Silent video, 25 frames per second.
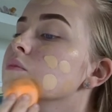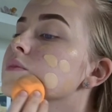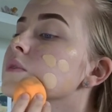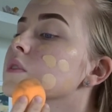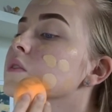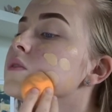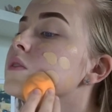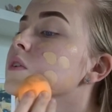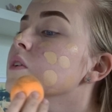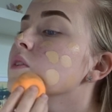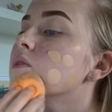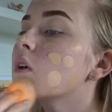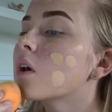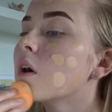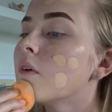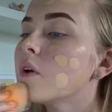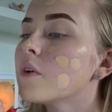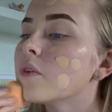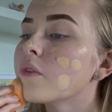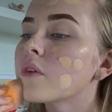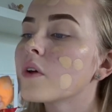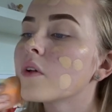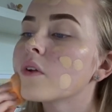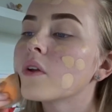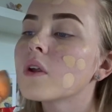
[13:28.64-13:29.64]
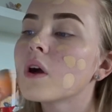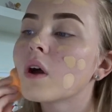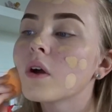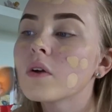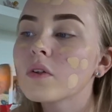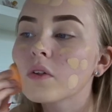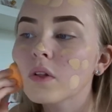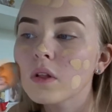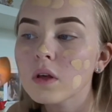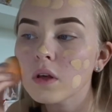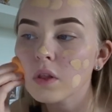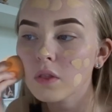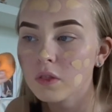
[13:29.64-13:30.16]
If this goes on
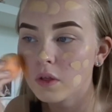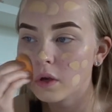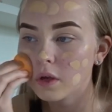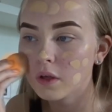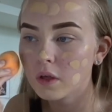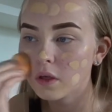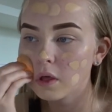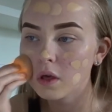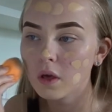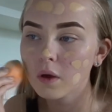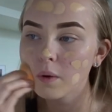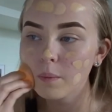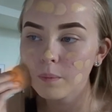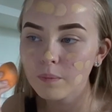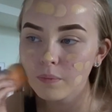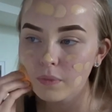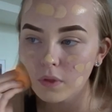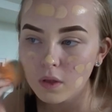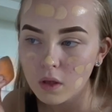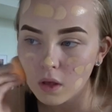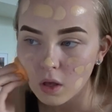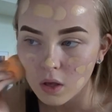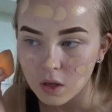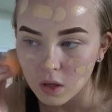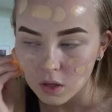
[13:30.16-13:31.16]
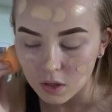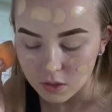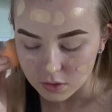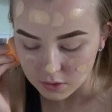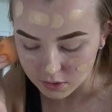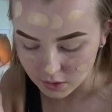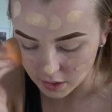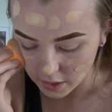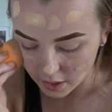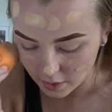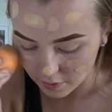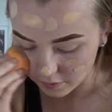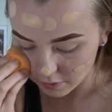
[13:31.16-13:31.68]
nicely, thank you.
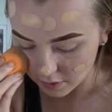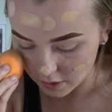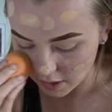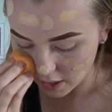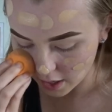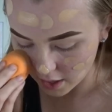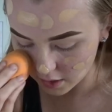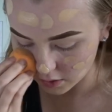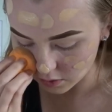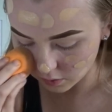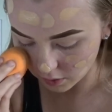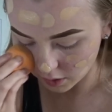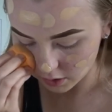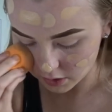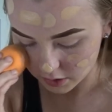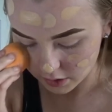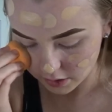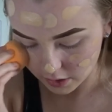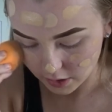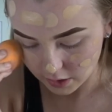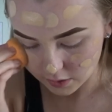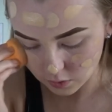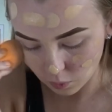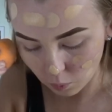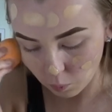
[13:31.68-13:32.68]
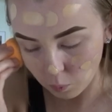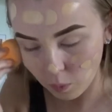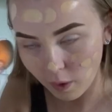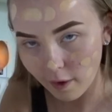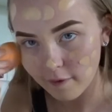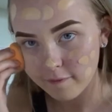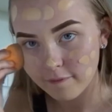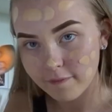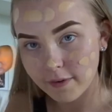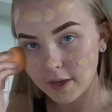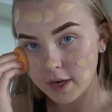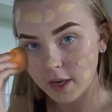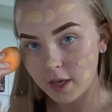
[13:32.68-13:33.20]
So the next question is,
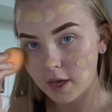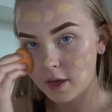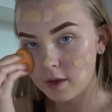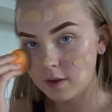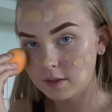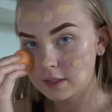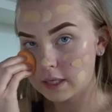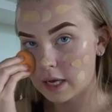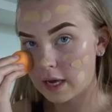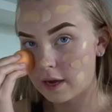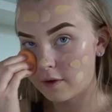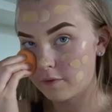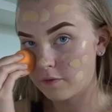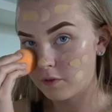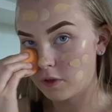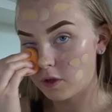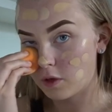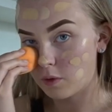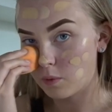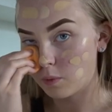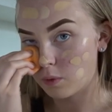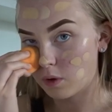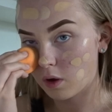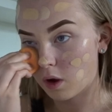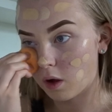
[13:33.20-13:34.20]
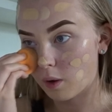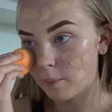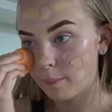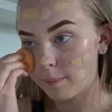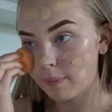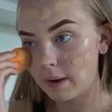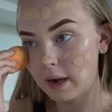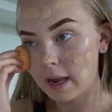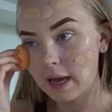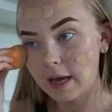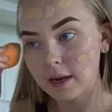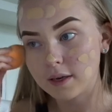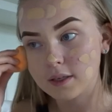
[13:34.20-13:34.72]
what videos have you got
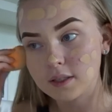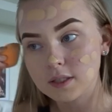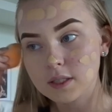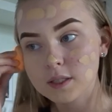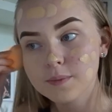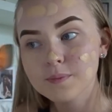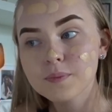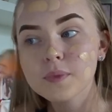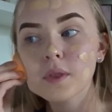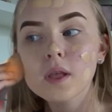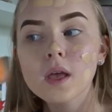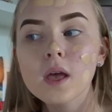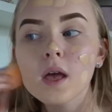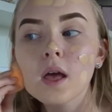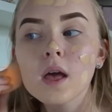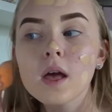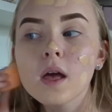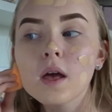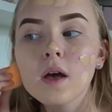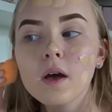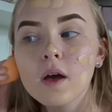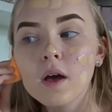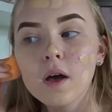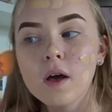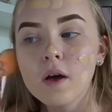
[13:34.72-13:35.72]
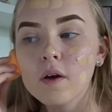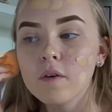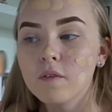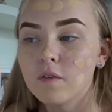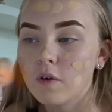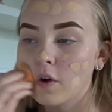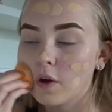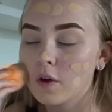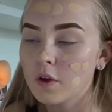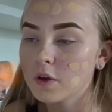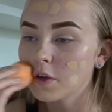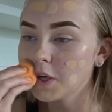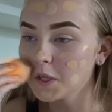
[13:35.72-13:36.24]
planned
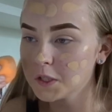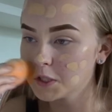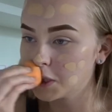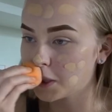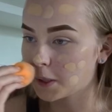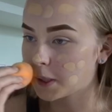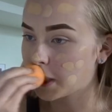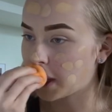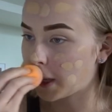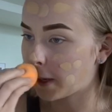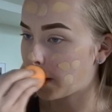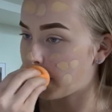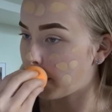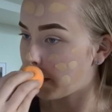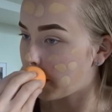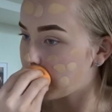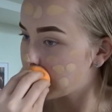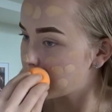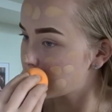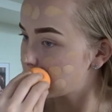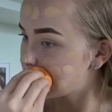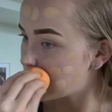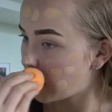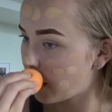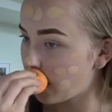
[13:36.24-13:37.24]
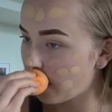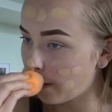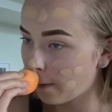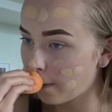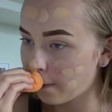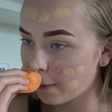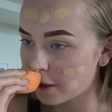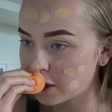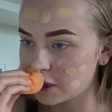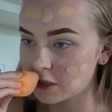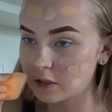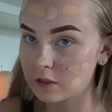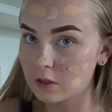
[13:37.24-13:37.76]
for your YouTube channel?
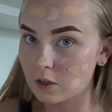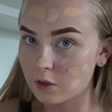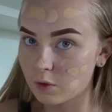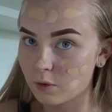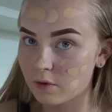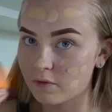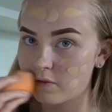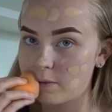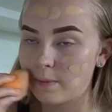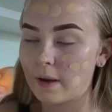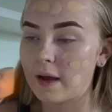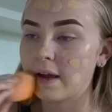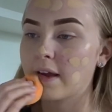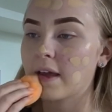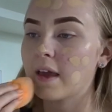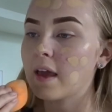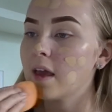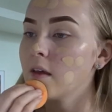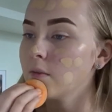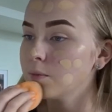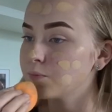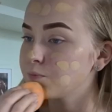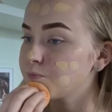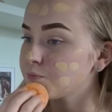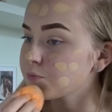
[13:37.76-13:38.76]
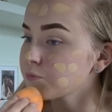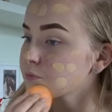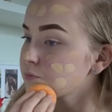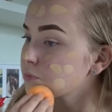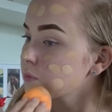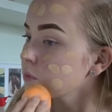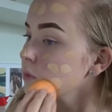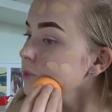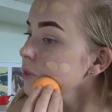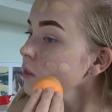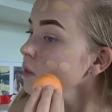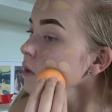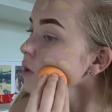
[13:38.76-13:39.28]
So this is another one from Aggie.
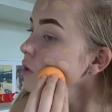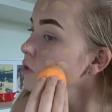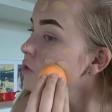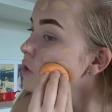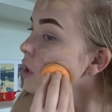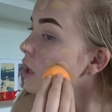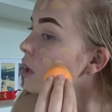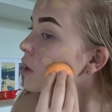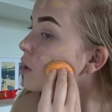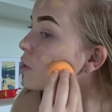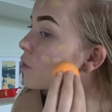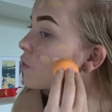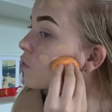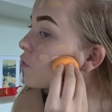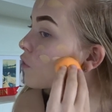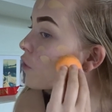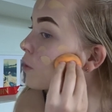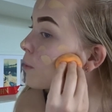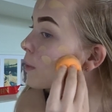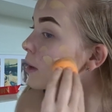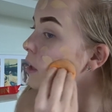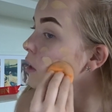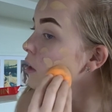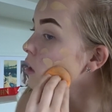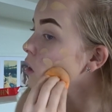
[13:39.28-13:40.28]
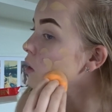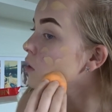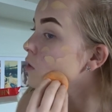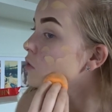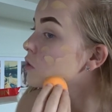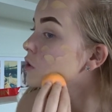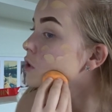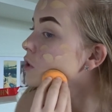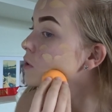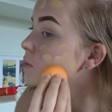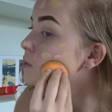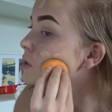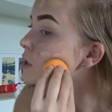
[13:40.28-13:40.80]
So for my
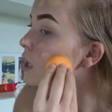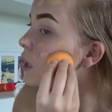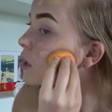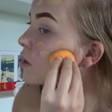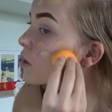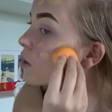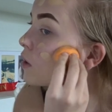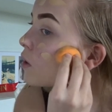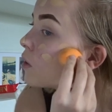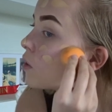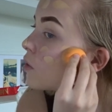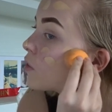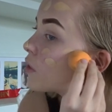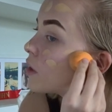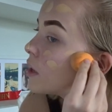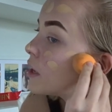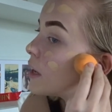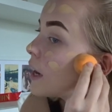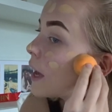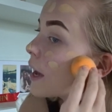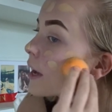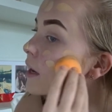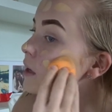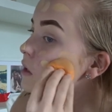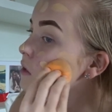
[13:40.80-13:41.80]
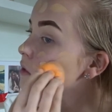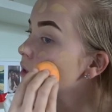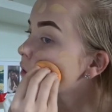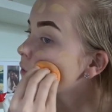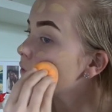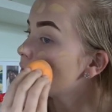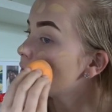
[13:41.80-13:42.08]
YouTube channel, the next